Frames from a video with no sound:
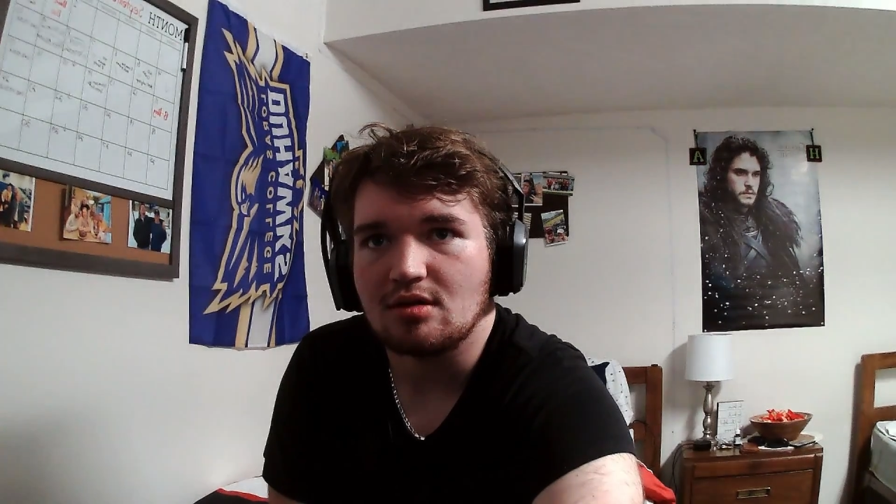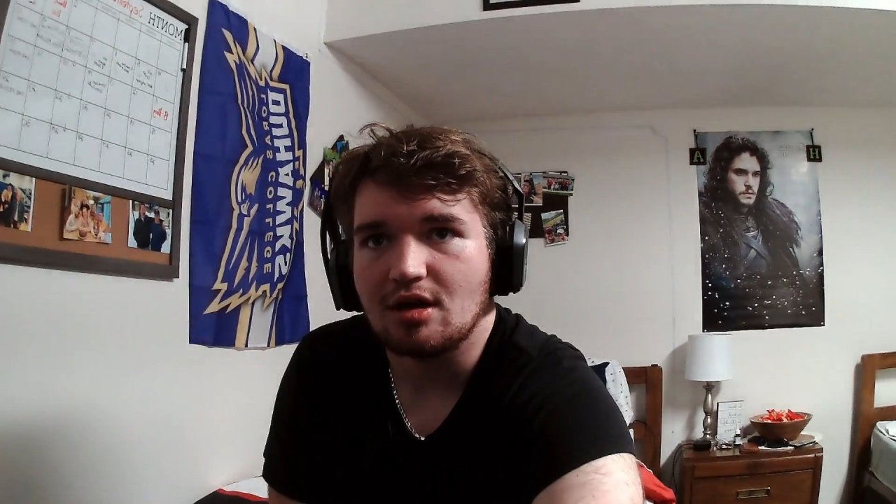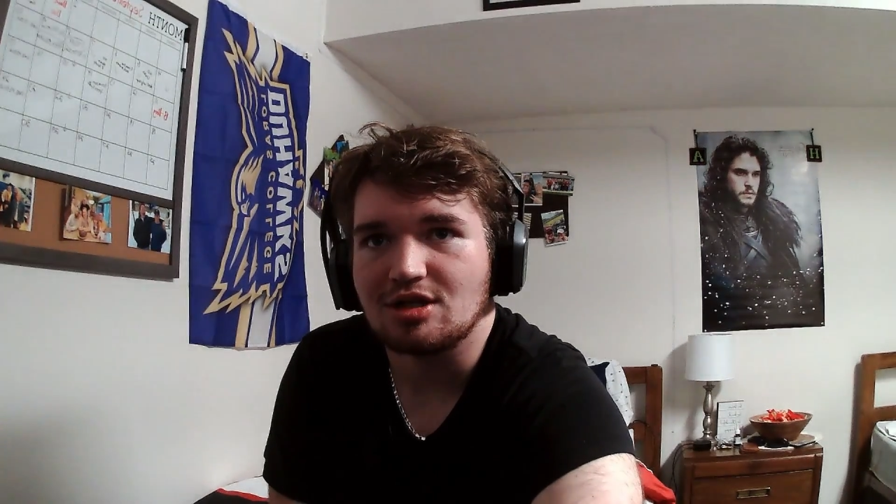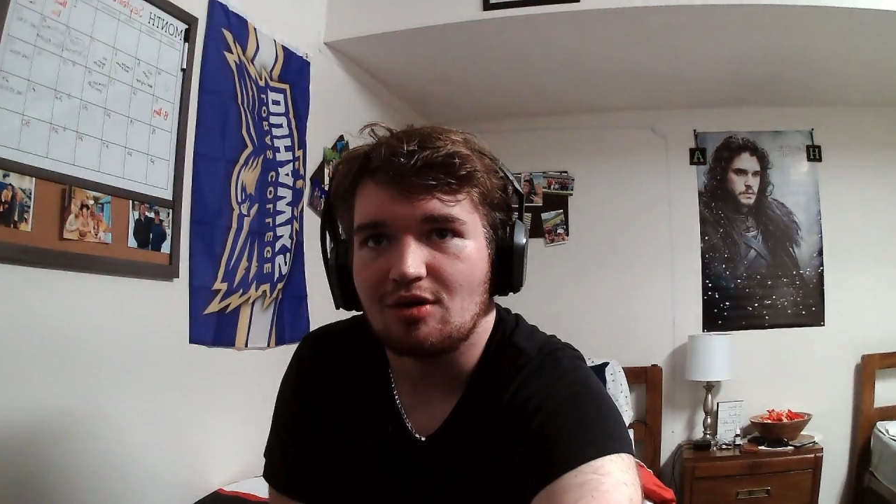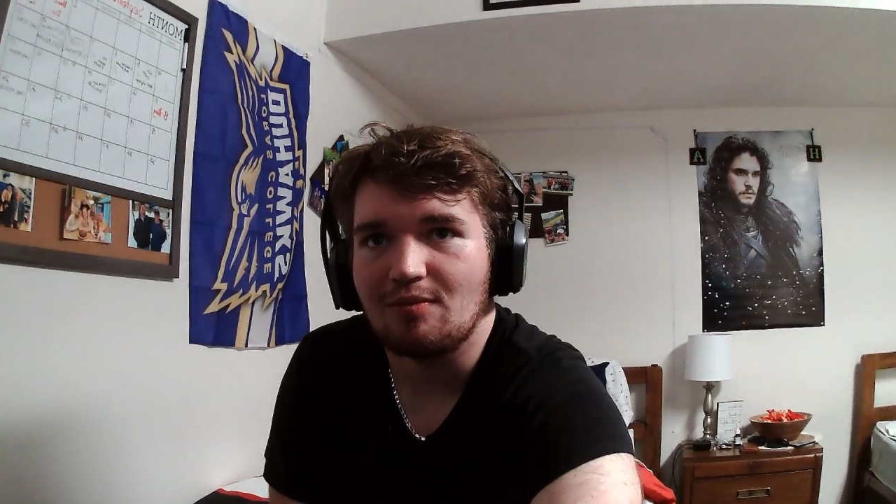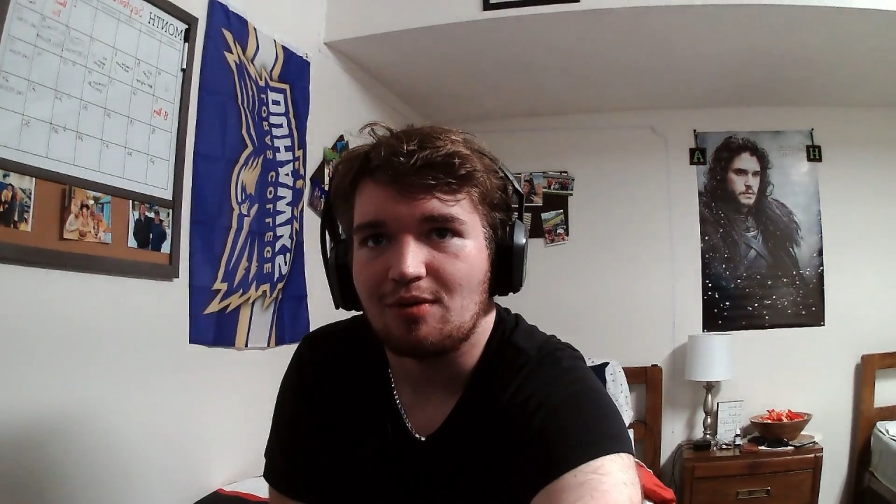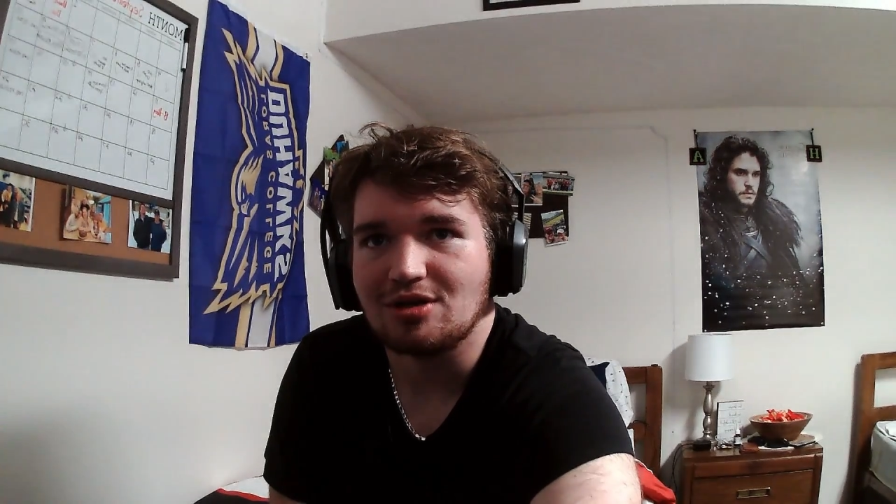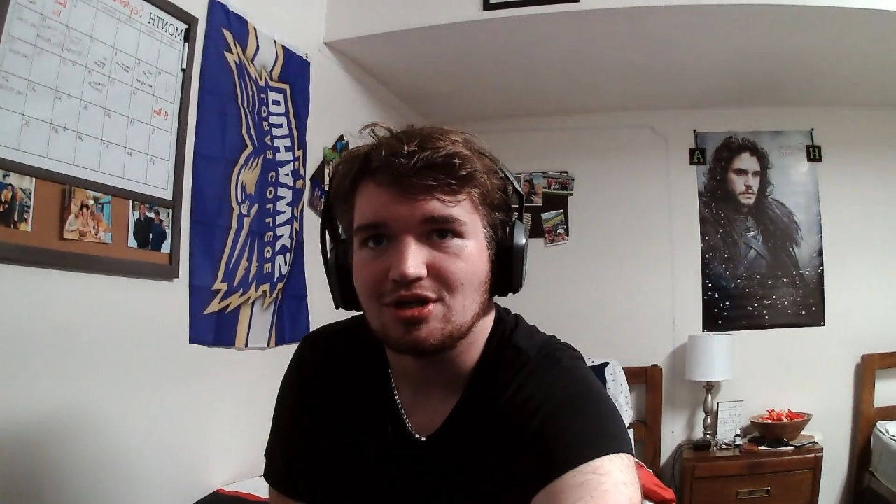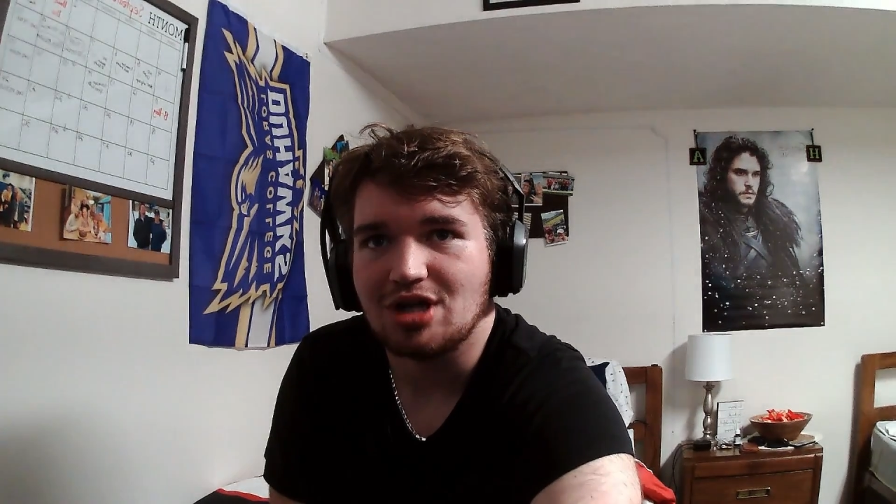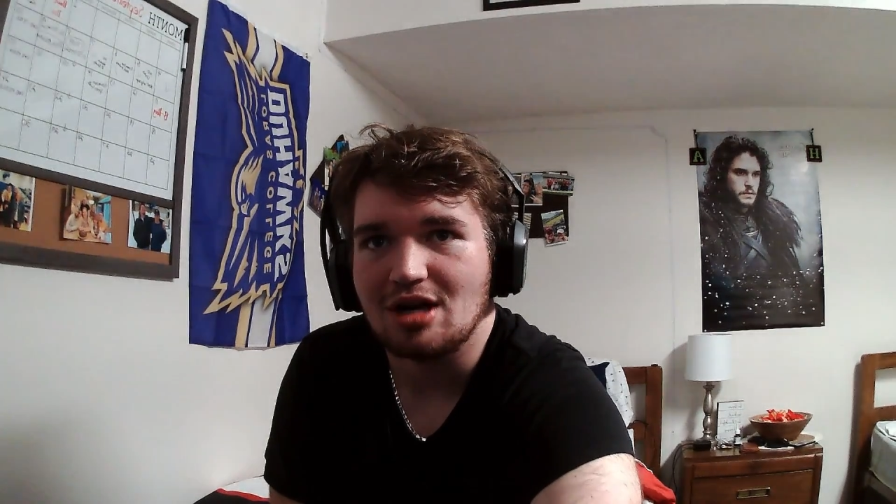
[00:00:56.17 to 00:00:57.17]
a certain
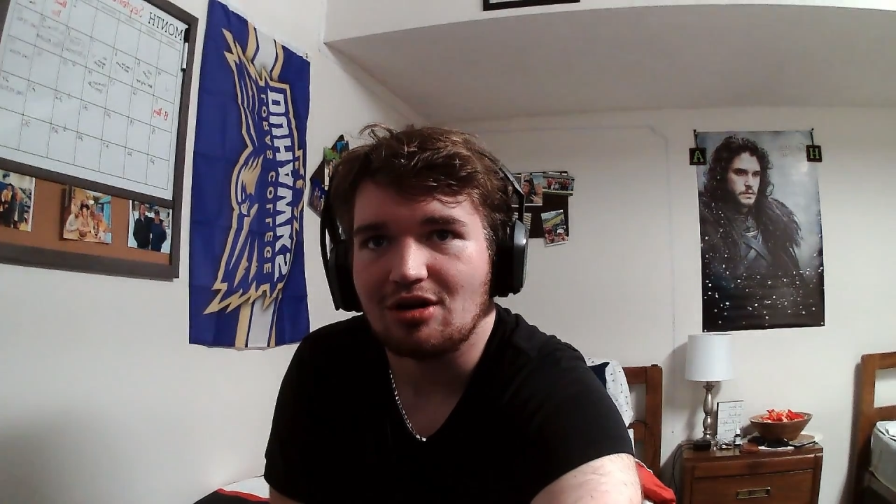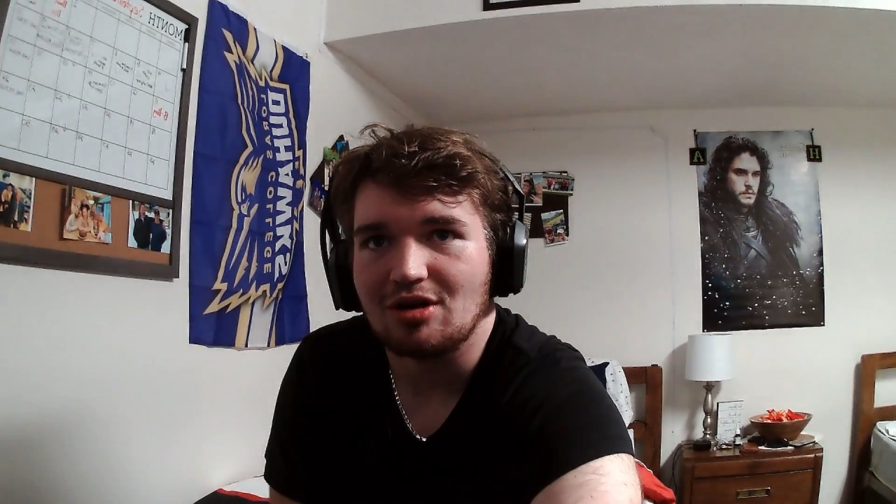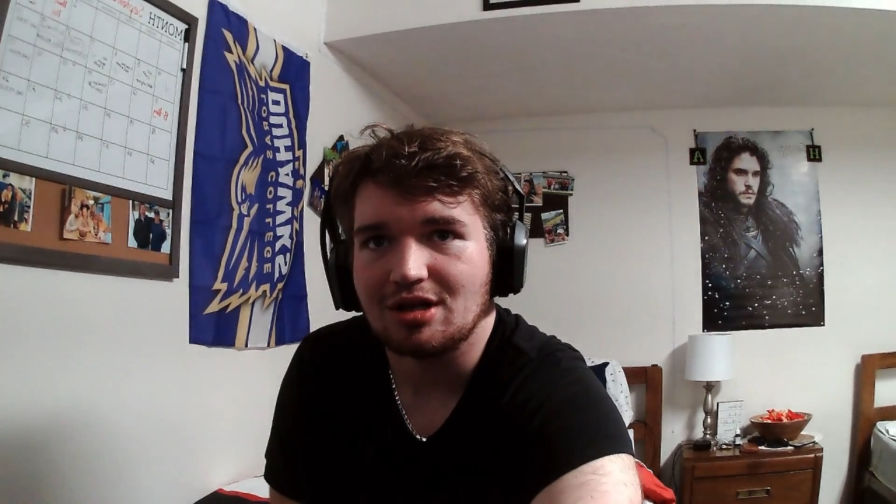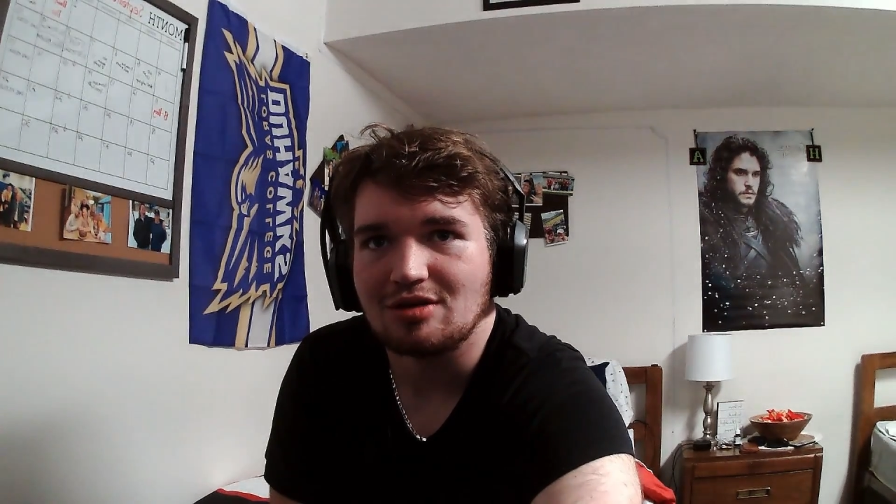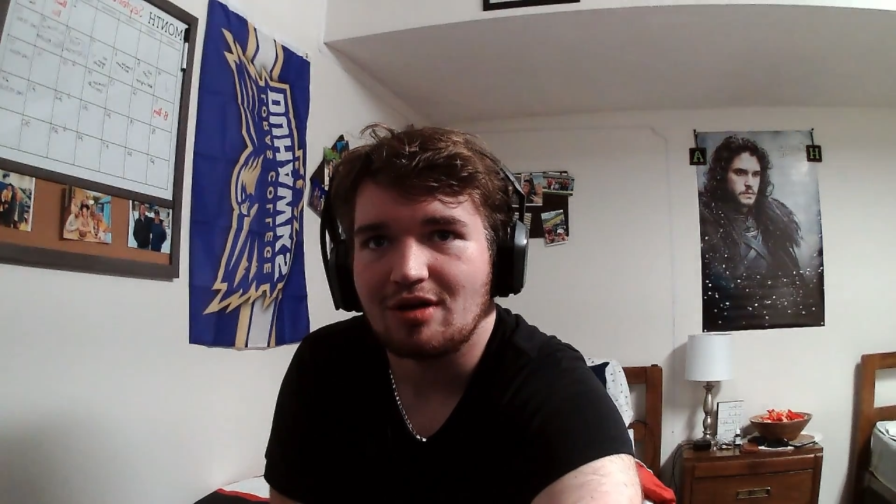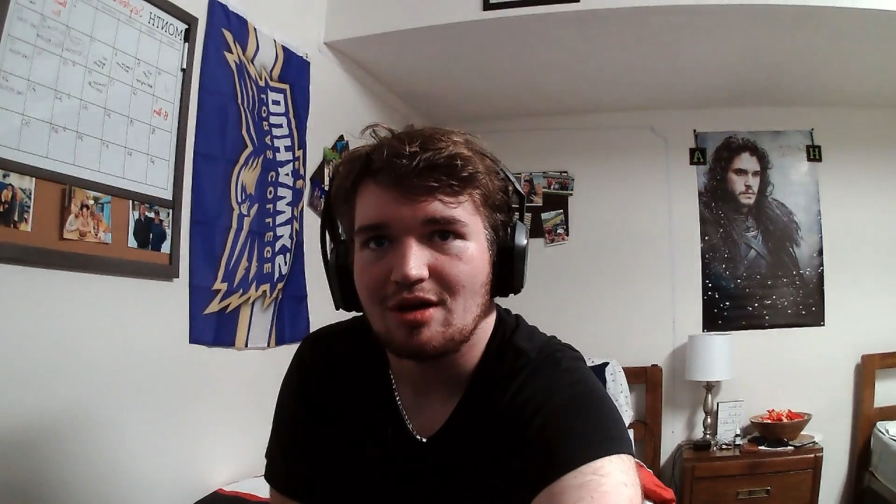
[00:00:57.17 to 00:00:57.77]
person's channel to look at this right